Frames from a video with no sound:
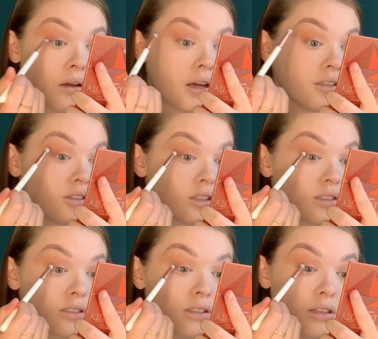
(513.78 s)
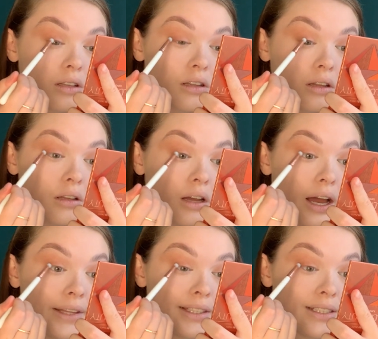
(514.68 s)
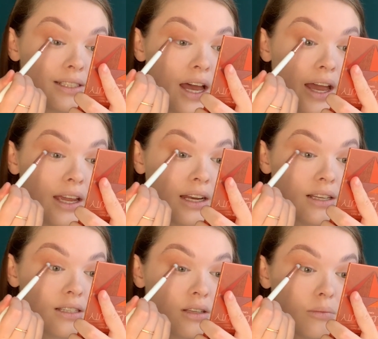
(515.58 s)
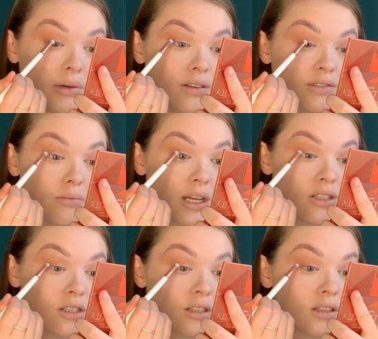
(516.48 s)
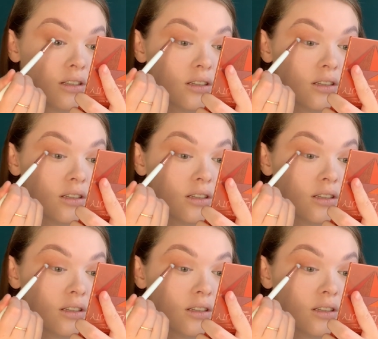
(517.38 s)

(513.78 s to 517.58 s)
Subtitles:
and just add the tiniest little bit of dimension.